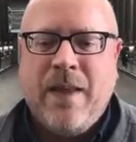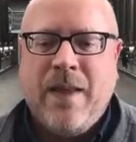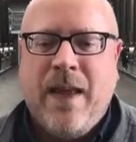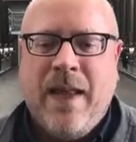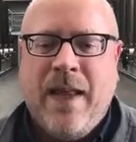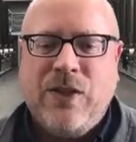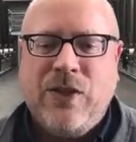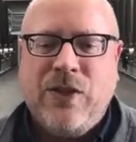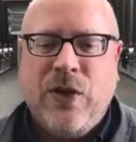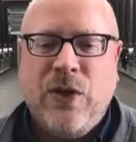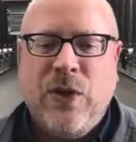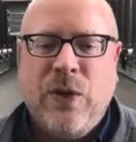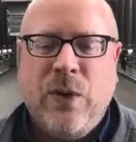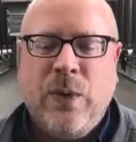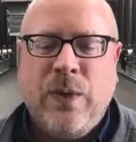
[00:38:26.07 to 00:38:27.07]
And
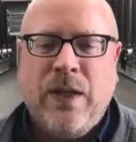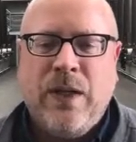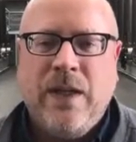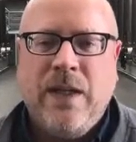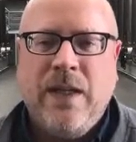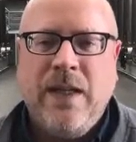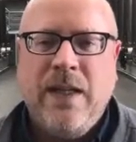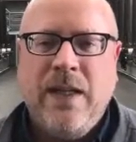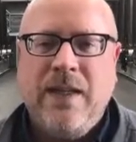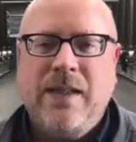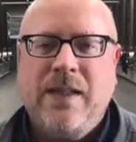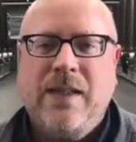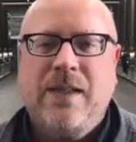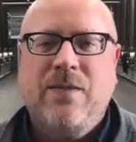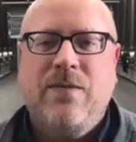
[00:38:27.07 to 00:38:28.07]
so he
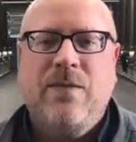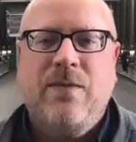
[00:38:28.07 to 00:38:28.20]
has